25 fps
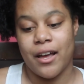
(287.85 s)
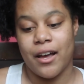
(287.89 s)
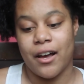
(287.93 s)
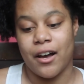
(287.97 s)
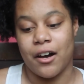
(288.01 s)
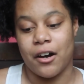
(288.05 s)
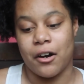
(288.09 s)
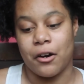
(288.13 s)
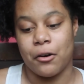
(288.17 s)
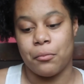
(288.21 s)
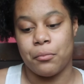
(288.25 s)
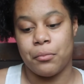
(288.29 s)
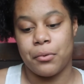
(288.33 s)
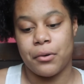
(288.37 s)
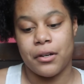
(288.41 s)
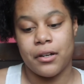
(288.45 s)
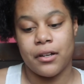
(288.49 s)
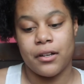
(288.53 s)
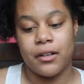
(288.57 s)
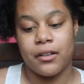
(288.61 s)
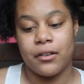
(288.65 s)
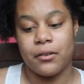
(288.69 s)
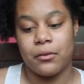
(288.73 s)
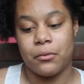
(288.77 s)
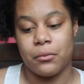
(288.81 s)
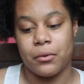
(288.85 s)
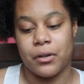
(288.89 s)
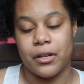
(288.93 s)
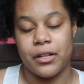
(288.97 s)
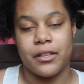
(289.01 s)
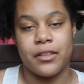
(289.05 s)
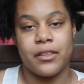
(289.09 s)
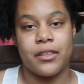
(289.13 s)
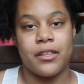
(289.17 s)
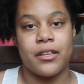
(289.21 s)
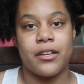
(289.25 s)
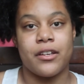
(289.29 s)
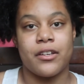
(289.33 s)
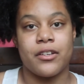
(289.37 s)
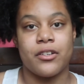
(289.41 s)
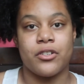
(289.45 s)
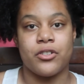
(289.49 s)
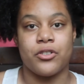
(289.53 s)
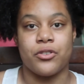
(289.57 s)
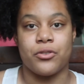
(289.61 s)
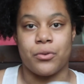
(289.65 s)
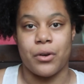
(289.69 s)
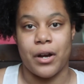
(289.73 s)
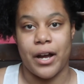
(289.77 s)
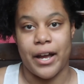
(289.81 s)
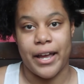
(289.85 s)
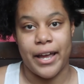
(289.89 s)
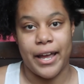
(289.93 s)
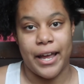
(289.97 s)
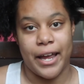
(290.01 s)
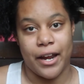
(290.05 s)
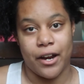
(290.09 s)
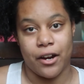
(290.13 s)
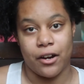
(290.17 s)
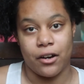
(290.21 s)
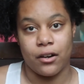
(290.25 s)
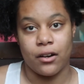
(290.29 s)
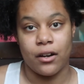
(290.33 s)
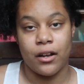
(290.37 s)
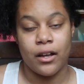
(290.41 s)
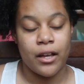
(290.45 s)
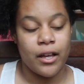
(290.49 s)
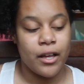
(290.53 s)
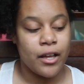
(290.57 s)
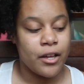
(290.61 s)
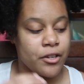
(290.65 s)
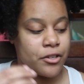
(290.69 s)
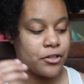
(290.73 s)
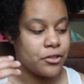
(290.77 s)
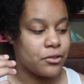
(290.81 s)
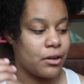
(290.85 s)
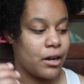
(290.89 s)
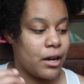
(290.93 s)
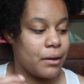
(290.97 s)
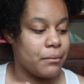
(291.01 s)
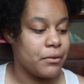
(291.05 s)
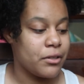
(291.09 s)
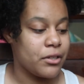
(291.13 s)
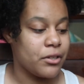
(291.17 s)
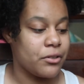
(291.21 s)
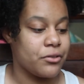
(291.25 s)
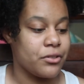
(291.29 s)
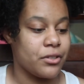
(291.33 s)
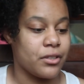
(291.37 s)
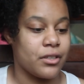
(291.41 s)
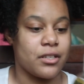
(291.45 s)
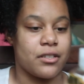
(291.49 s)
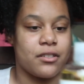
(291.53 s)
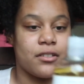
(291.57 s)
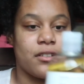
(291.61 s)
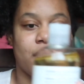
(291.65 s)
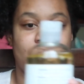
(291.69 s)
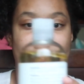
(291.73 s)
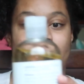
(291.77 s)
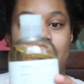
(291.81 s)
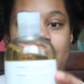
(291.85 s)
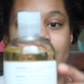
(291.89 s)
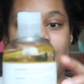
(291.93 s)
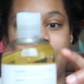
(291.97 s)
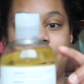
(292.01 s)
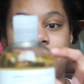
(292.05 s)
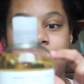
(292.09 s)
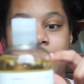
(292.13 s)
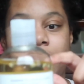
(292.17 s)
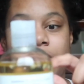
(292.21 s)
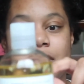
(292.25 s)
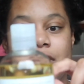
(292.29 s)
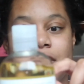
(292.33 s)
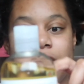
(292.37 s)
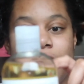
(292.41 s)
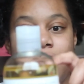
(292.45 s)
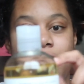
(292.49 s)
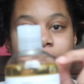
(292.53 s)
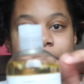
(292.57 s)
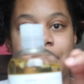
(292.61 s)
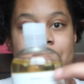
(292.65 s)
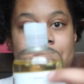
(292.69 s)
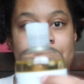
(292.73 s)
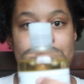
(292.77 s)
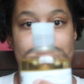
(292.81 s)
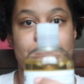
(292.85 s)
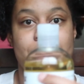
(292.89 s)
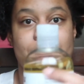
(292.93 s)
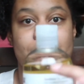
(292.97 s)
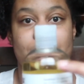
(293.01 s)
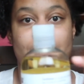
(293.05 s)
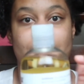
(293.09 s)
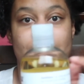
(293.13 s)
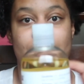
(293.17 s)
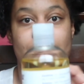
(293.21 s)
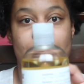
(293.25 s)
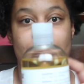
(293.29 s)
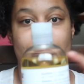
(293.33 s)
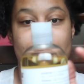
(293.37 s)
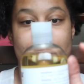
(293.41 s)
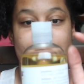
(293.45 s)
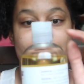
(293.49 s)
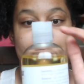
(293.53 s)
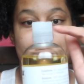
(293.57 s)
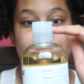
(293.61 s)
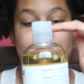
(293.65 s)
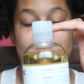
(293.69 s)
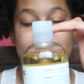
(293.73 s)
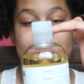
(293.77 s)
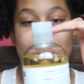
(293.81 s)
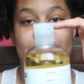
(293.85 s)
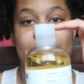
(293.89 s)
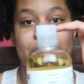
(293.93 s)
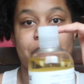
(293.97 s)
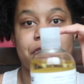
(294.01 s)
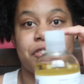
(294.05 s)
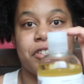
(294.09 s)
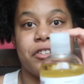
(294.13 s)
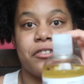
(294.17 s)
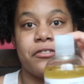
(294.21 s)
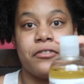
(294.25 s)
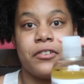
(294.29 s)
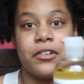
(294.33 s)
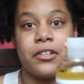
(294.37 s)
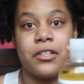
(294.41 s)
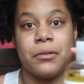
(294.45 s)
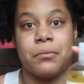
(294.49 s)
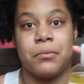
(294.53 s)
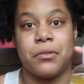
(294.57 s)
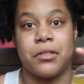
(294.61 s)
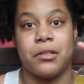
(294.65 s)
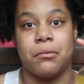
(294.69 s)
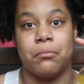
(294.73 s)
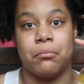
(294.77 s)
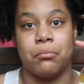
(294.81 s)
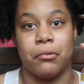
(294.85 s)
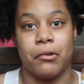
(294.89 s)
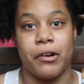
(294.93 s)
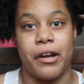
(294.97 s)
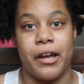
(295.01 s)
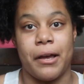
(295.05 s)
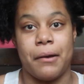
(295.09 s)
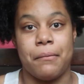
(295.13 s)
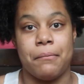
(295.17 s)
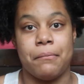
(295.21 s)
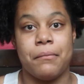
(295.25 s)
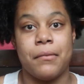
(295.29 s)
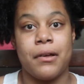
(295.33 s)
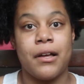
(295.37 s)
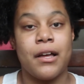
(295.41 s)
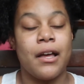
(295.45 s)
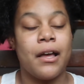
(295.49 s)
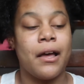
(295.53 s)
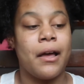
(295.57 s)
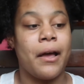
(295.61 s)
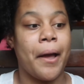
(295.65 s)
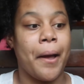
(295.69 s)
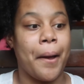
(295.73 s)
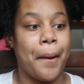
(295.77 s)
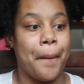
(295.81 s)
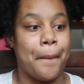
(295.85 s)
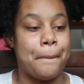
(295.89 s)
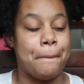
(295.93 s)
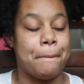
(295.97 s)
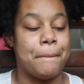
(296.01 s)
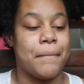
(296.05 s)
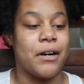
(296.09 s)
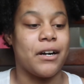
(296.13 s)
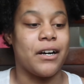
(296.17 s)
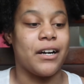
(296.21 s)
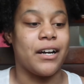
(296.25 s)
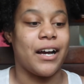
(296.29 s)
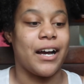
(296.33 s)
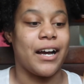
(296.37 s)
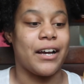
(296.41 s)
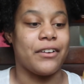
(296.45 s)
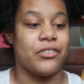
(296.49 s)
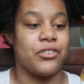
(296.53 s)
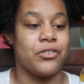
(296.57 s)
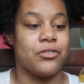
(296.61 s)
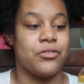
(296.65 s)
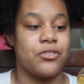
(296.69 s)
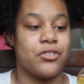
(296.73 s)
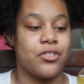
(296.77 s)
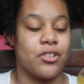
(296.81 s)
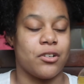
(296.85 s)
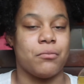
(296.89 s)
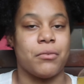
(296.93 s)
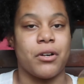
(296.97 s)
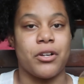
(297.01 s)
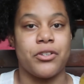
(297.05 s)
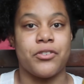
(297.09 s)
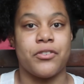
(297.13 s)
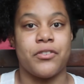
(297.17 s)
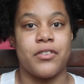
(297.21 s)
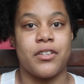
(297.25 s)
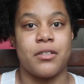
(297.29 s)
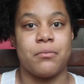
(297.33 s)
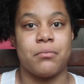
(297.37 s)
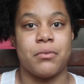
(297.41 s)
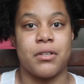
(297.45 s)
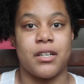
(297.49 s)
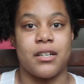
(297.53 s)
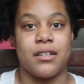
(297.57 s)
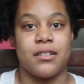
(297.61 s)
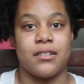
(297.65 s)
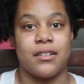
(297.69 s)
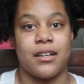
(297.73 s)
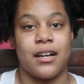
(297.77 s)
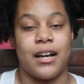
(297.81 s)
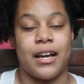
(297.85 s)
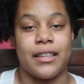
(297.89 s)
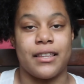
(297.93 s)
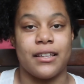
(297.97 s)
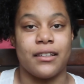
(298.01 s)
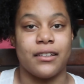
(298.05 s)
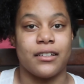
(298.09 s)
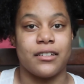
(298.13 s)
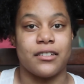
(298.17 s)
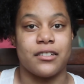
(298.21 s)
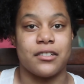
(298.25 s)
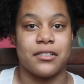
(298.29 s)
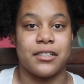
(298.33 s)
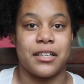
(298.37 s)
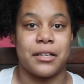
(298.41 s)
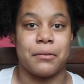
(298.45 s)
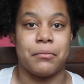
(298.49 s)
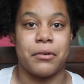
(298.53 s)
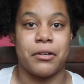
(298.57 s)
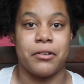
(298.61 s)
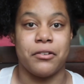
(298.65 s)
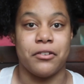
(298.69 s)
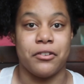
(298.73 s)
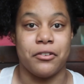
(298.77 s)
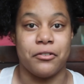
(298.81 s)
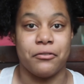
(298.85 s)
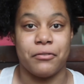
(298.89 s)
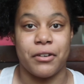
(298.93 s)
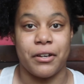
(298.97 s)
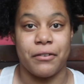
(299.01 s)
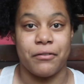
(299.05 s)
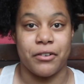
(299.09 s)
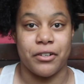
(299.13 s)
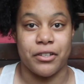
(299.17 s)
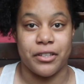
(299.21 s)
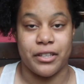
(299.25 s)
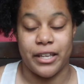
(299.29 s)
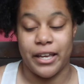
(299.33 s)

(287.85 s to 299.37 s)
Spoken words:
help with dry hair. So I've been using this a lot. As you could tell, I've used a lot. It was actually filled up to the brim, but I've used so much of this because I think this is like my new favorite